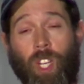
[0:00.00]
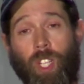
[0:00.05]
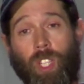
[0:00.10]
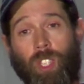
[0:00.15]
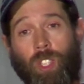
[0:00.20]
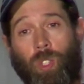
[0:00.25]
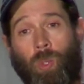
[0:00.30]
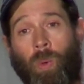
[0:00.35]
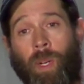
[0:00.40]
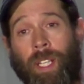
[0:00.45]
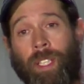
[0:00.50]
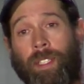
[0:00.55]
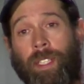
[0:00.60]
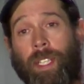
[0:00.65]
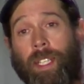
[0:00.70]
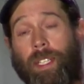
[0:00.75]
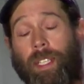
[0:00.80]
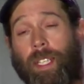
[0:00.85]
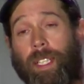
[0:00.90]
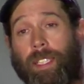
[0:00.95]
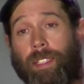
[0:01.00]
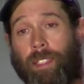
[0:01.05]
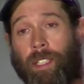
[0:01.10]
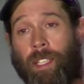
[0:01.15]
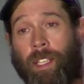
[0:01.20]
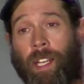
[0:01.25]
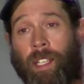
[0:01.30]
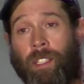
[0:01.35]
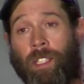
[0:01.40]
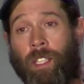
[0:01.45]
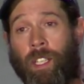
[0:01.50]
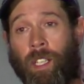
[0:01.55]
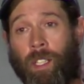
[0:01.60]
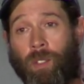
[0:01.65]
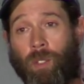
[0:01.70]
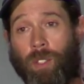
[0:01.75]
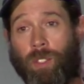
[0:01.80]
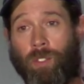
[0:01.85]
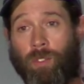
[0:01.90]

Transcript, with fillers: So what I did is connected Ingrid's